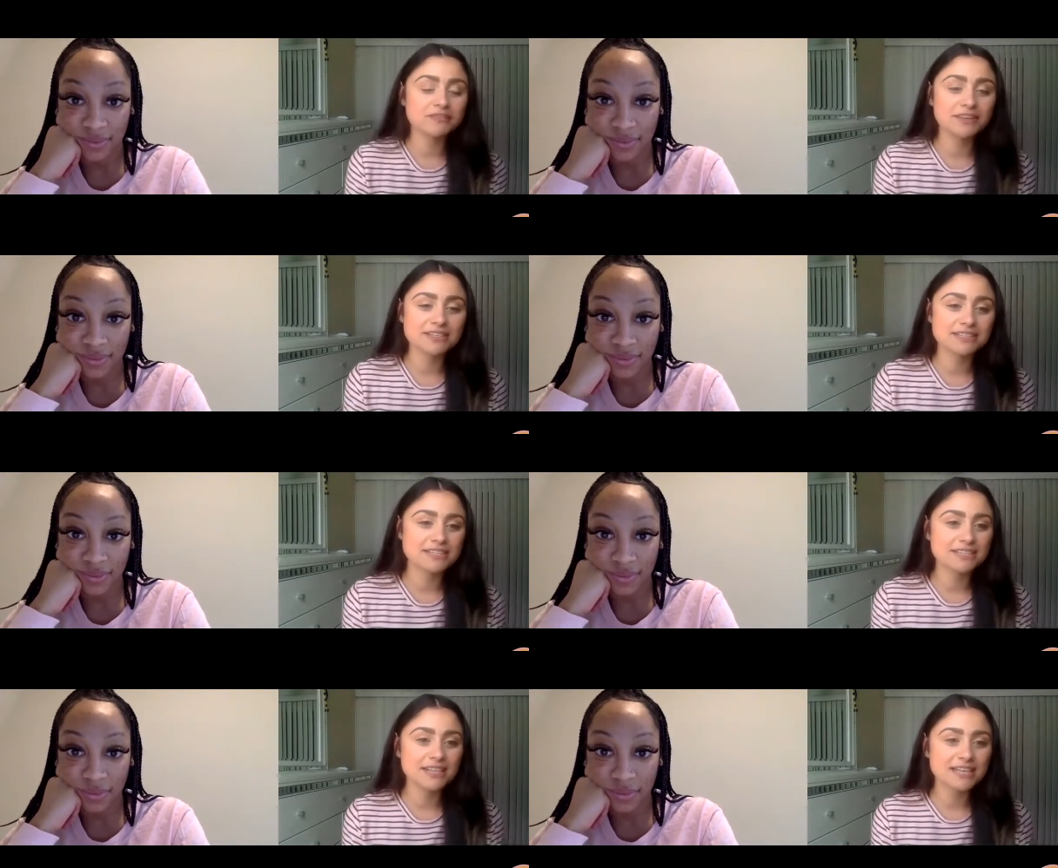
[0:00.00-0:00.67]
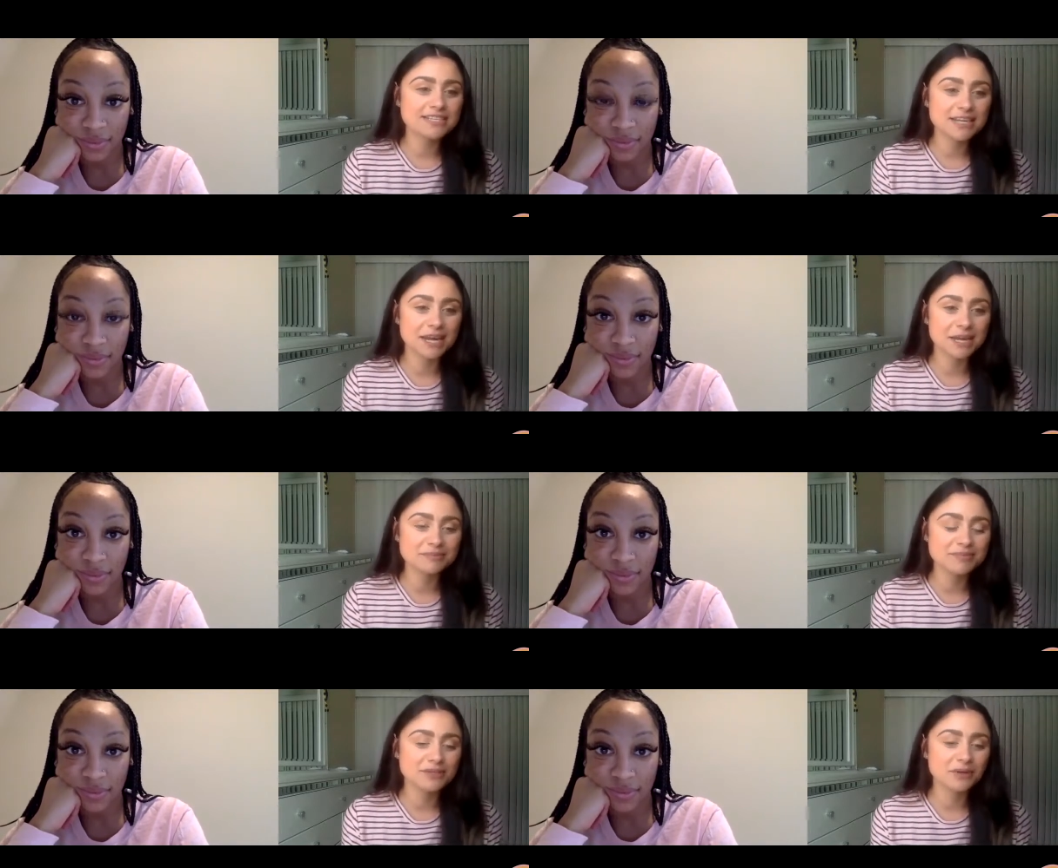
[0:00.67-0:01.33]
Speaker 1: defenses last
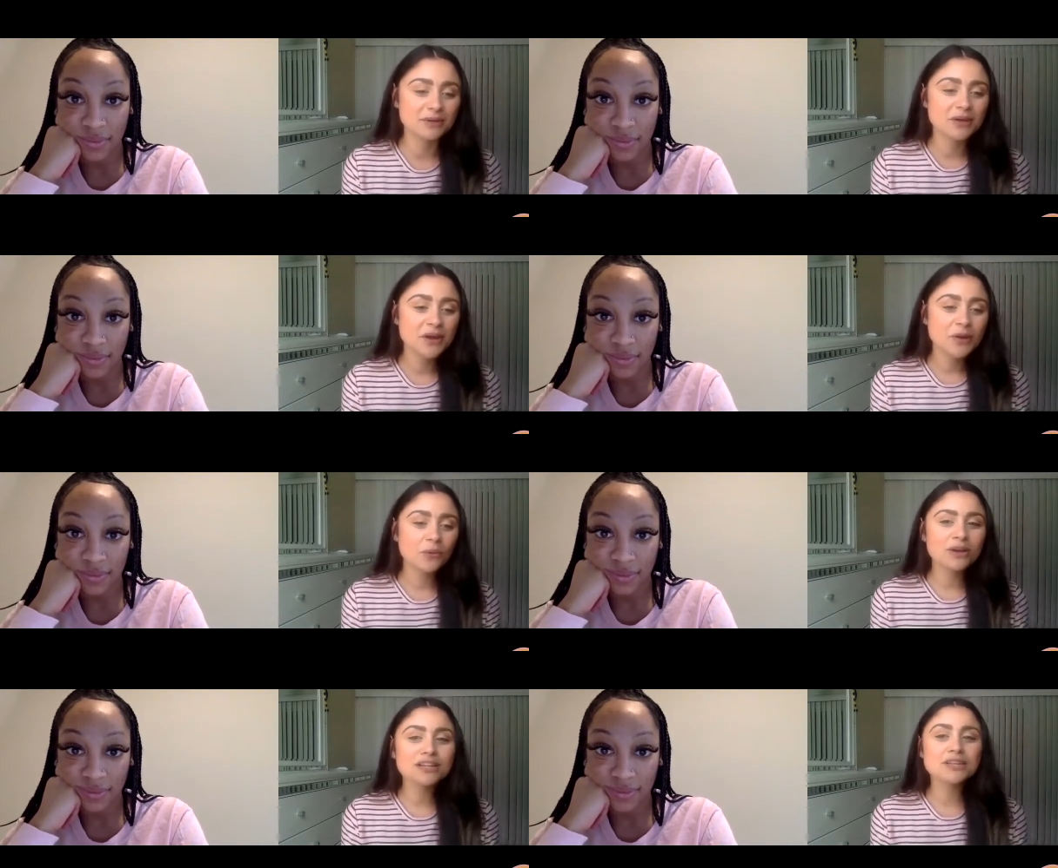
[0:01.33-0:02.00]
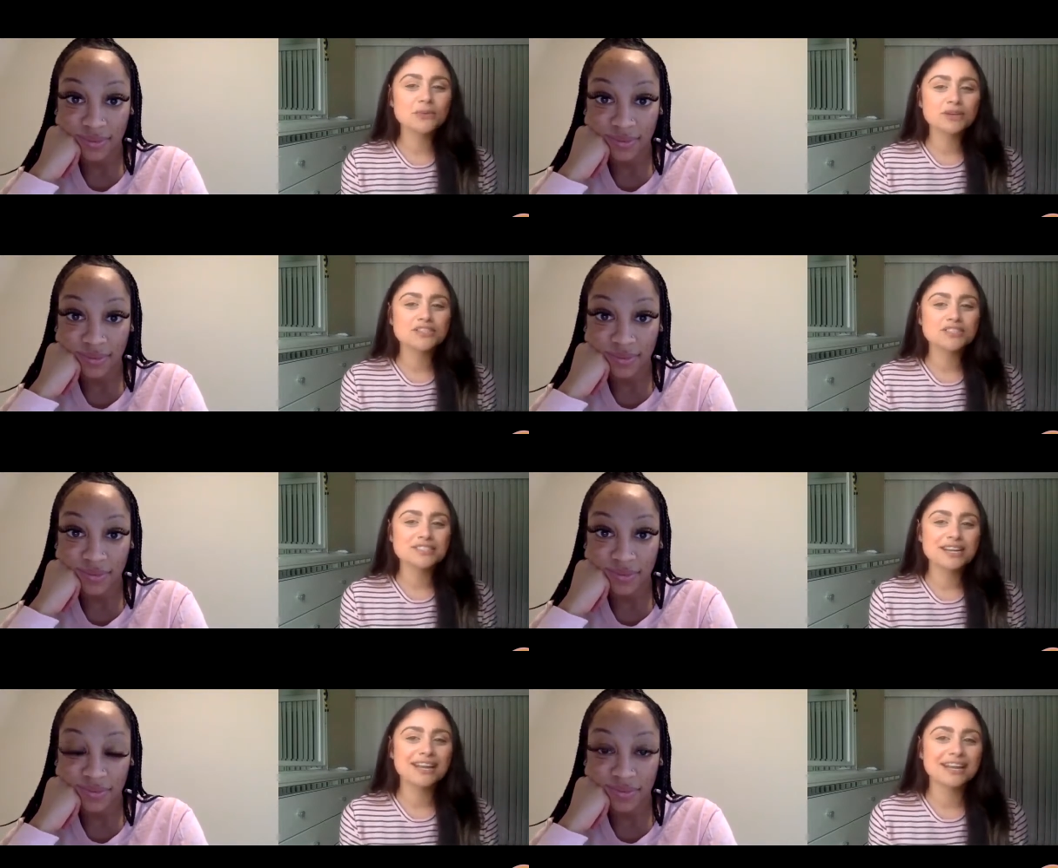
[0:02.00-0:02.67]
time. So one of the questions
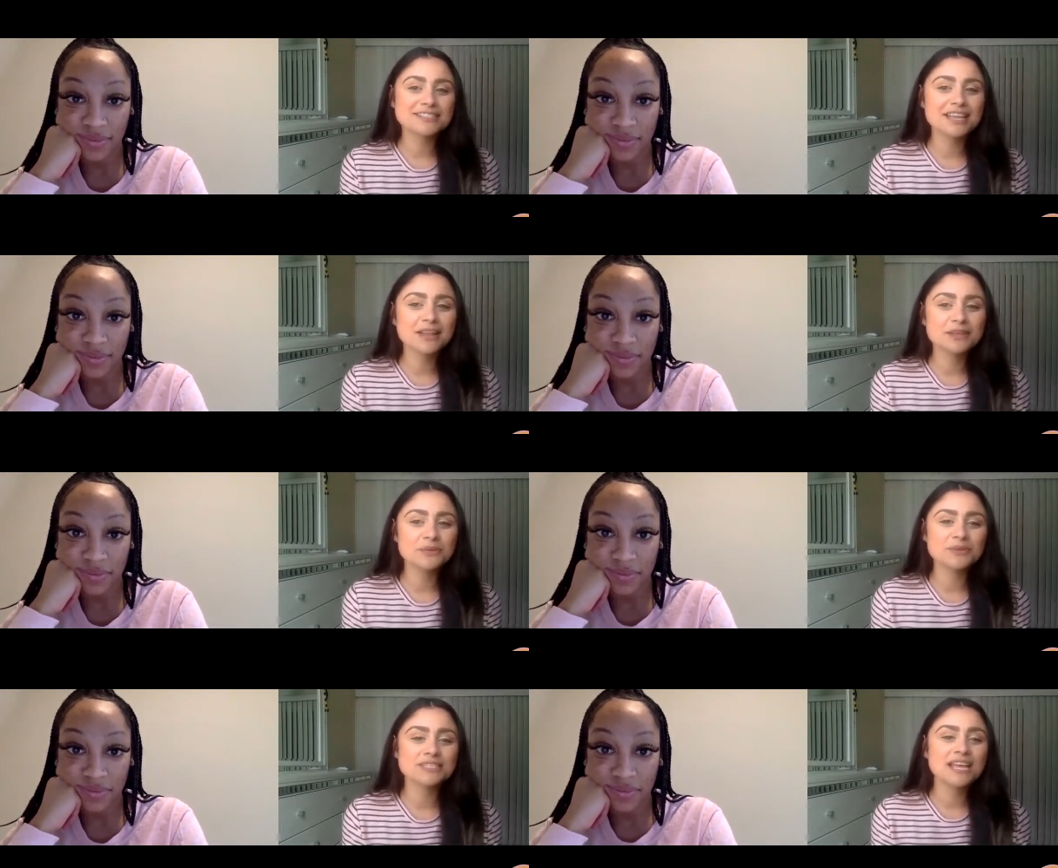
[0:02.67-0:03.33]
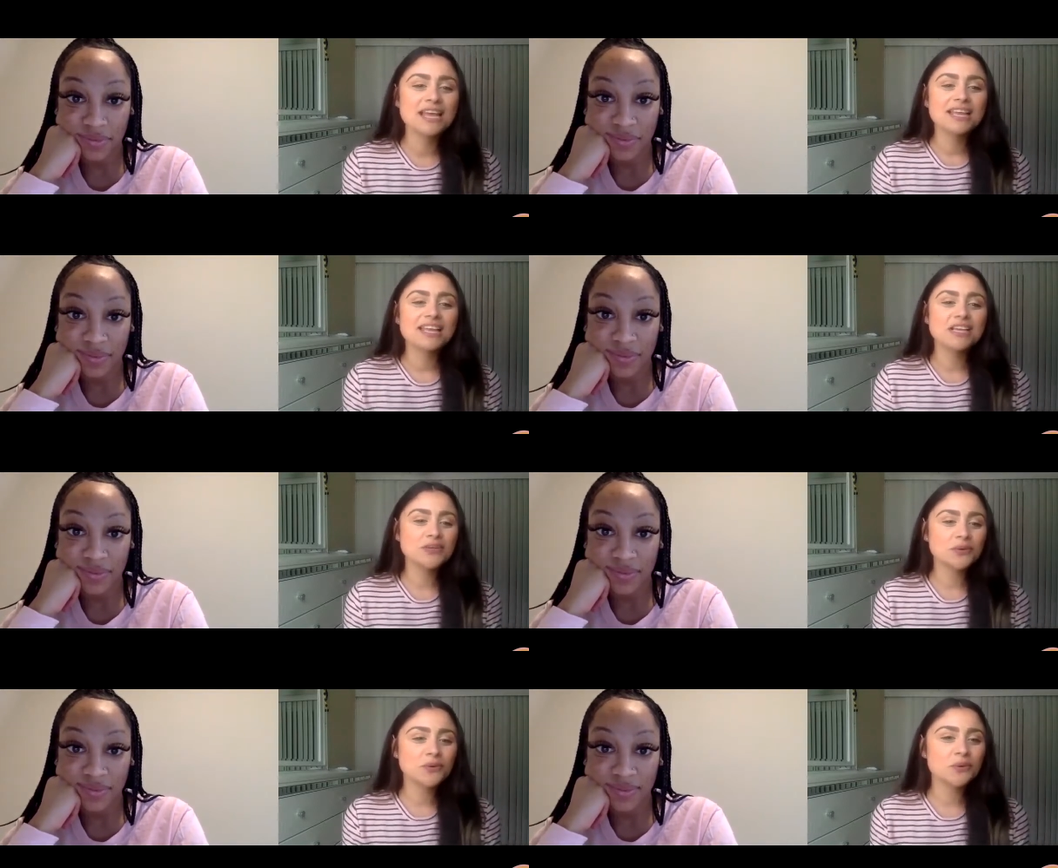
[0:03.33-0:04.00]
that I asked Helen was
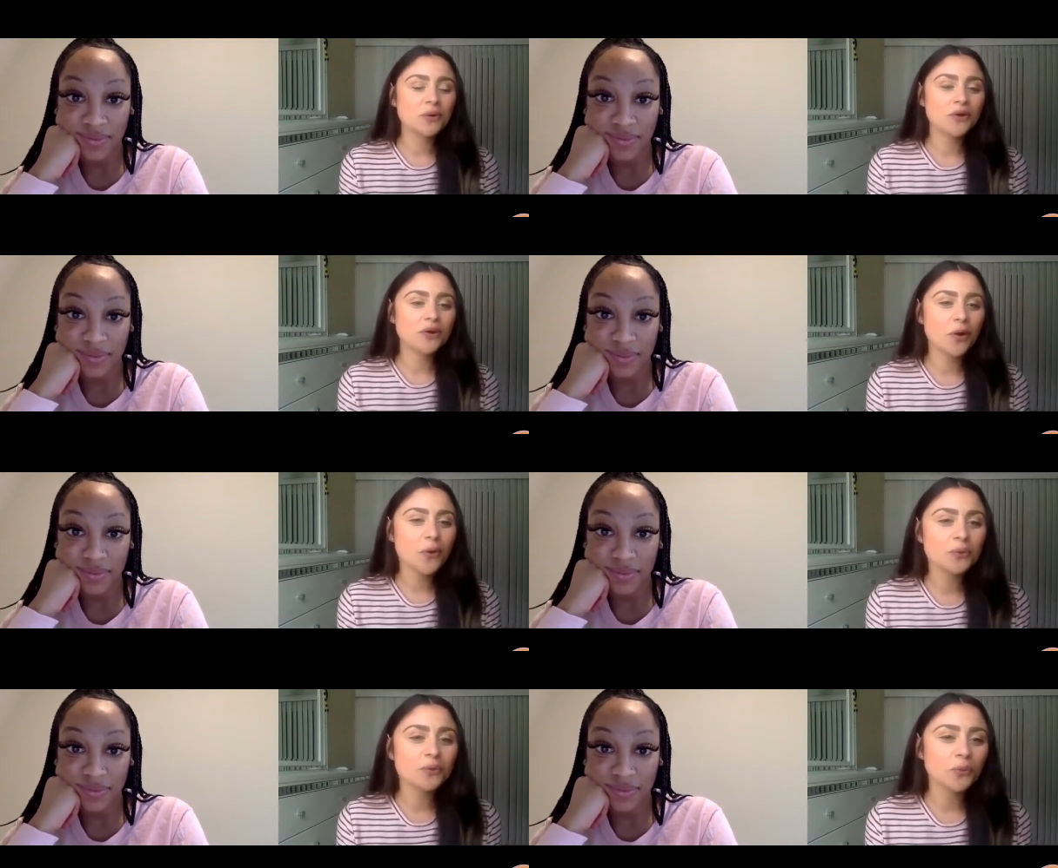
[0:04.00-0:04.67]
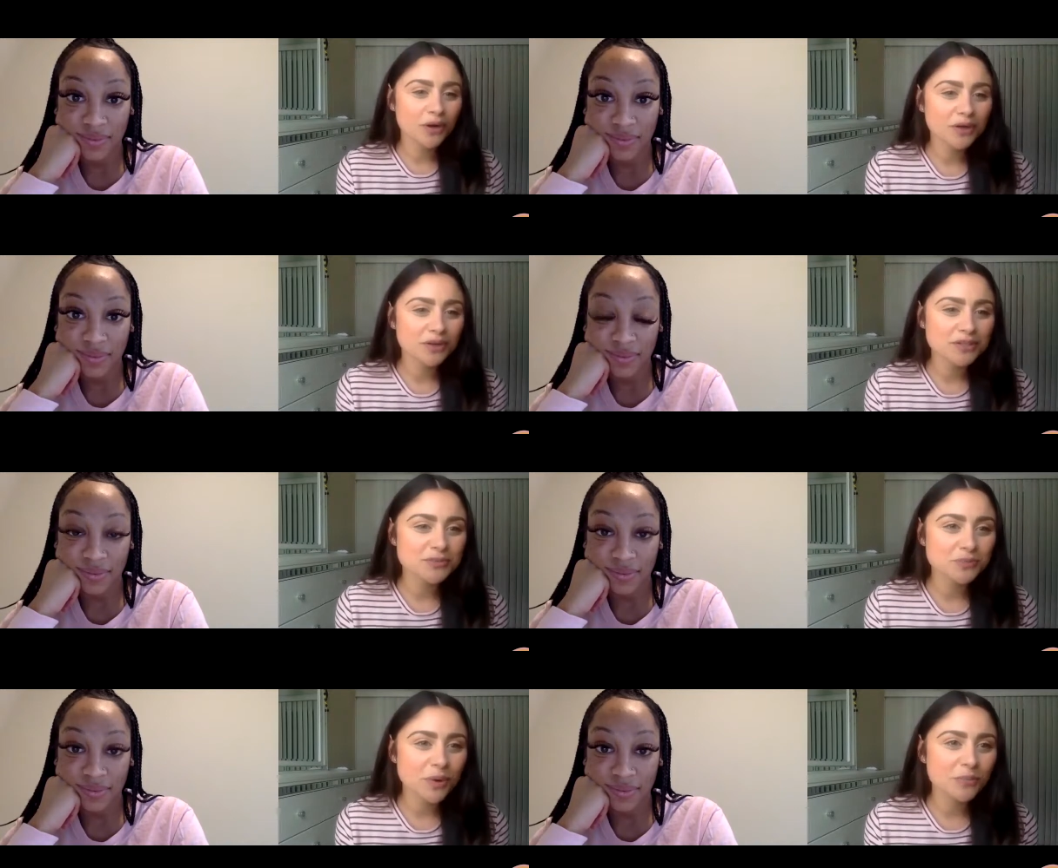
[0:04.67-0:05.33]
in your own
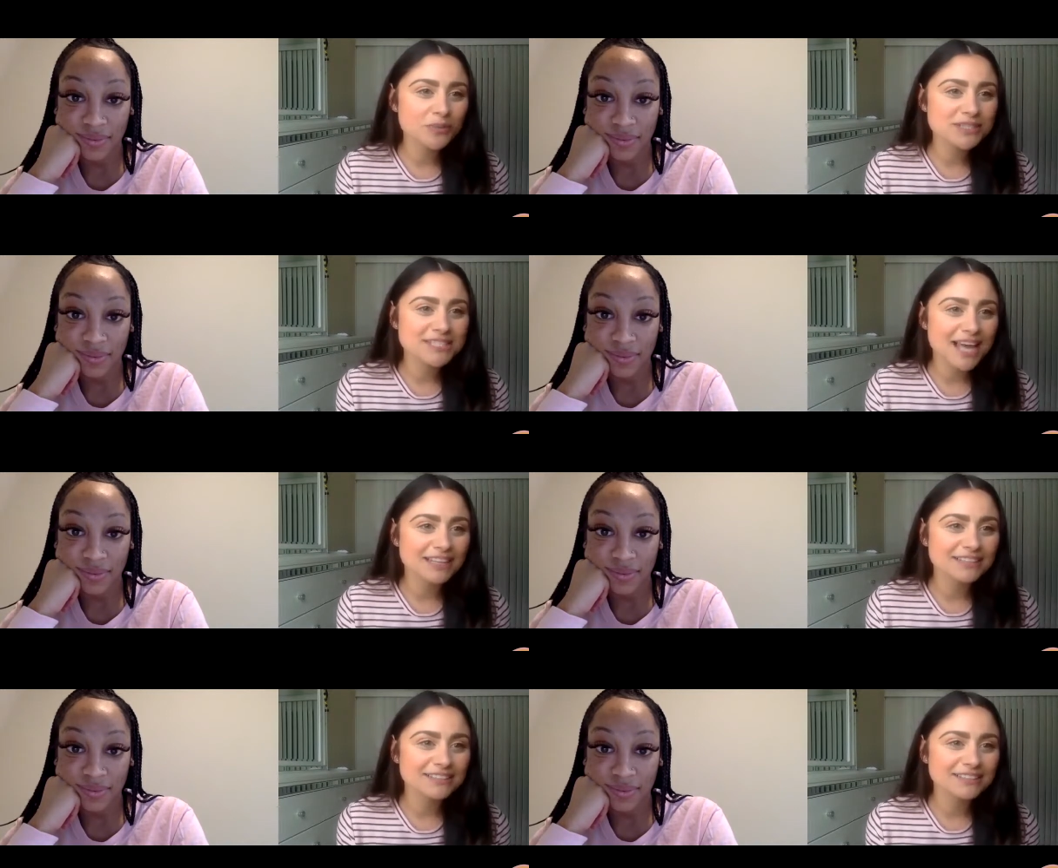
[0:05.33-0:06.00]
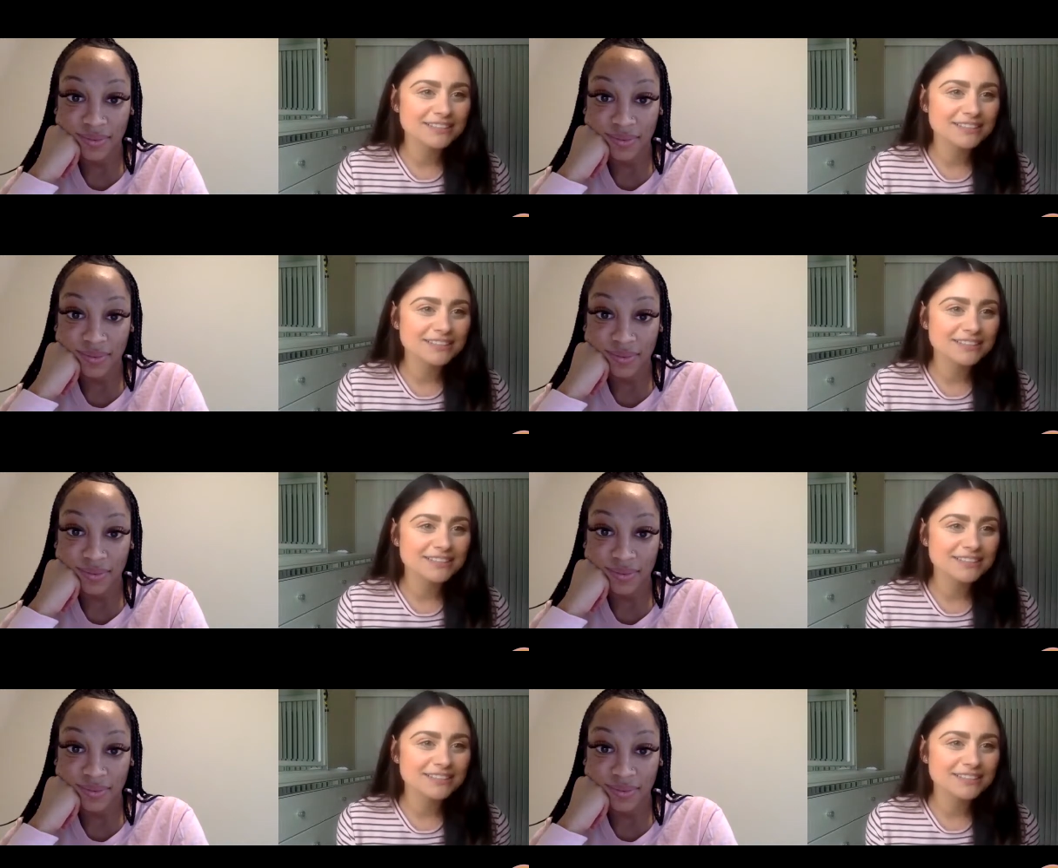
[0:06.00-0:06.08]
words, what was that